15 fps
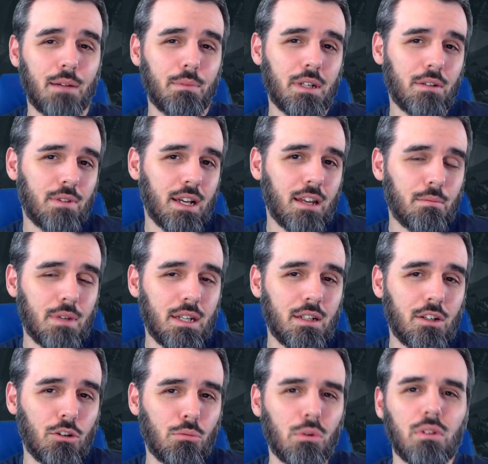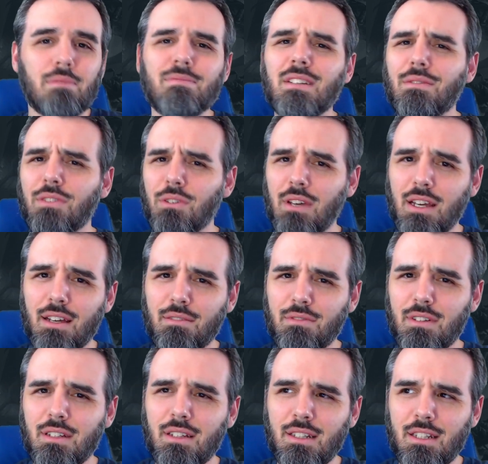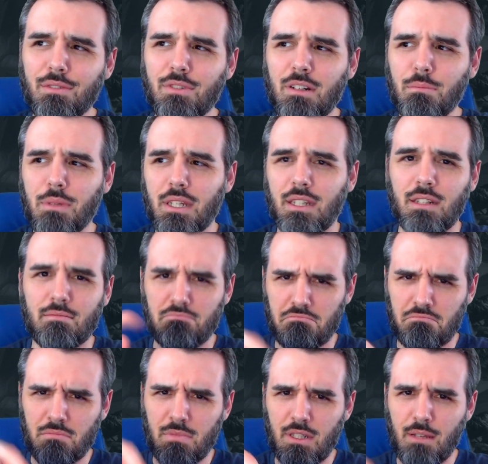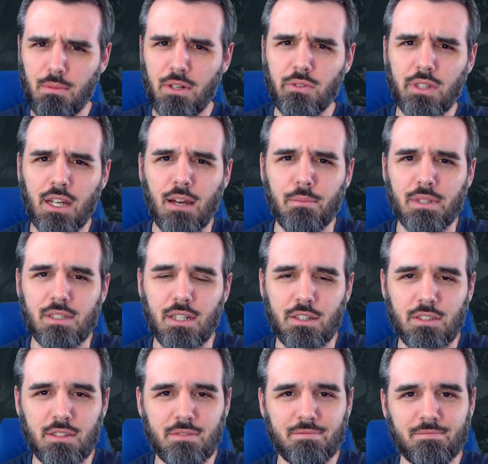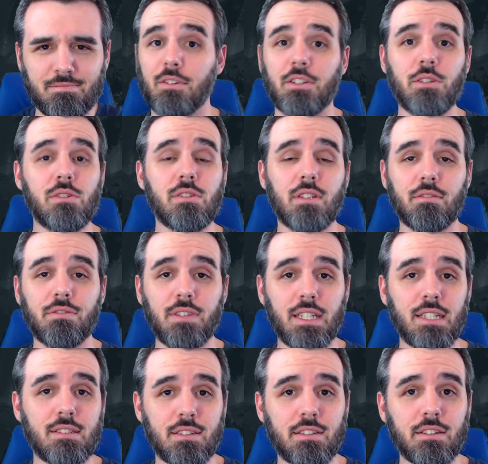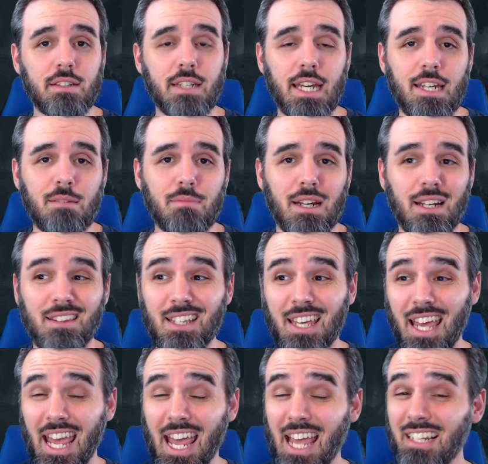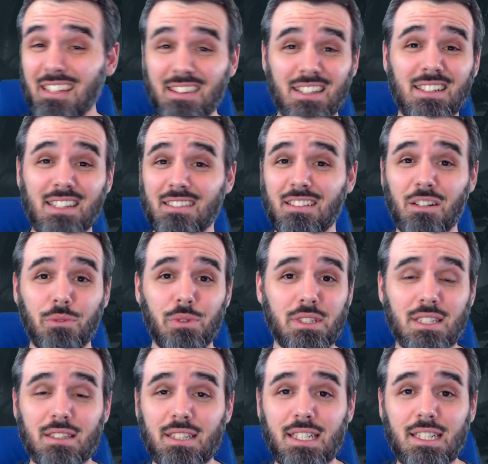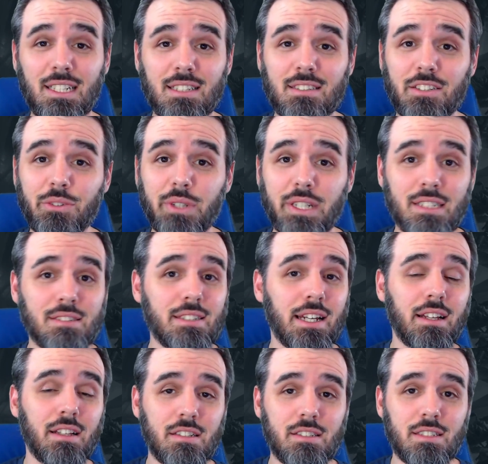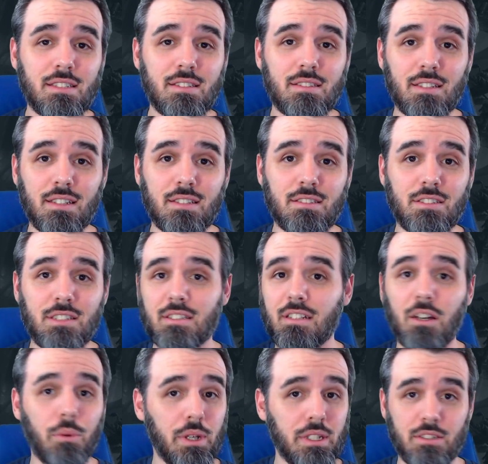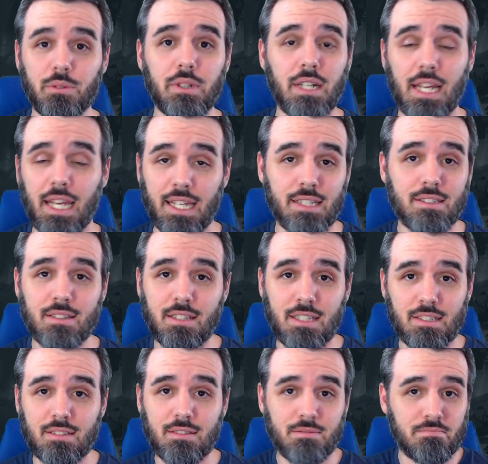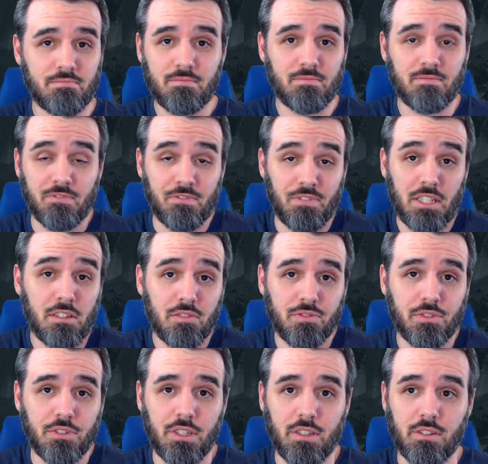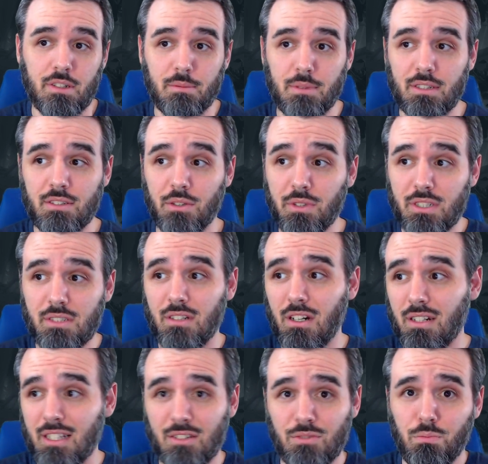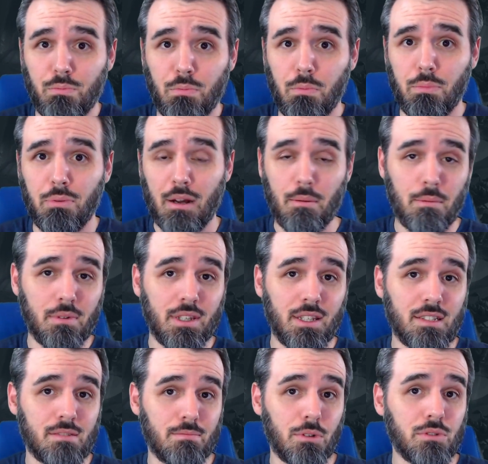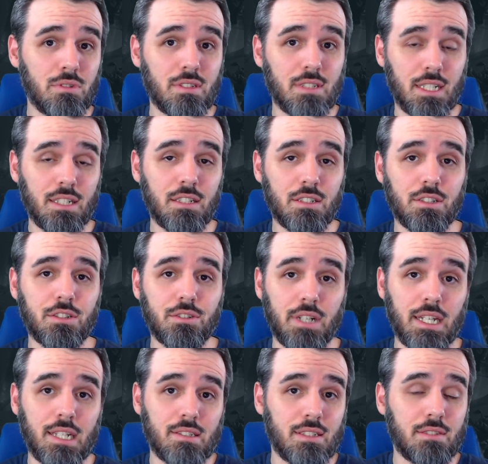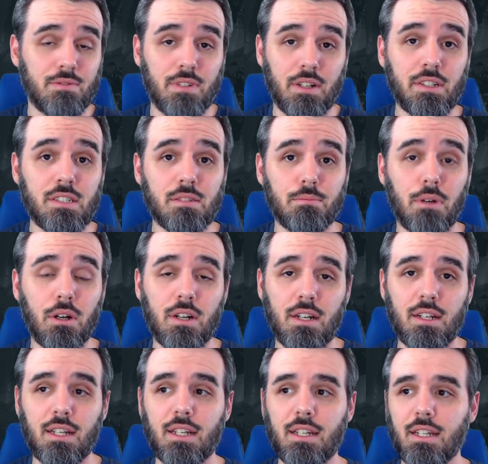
I'm going to recommend noble. If you have a different opinion, let me know in the comment section. If you're using feats in your game, I think anything that's going to lean into intelligence is just going to enhance this feel for you. I mean, Tony Stark, that's probably his most signature trait, is he's very smart.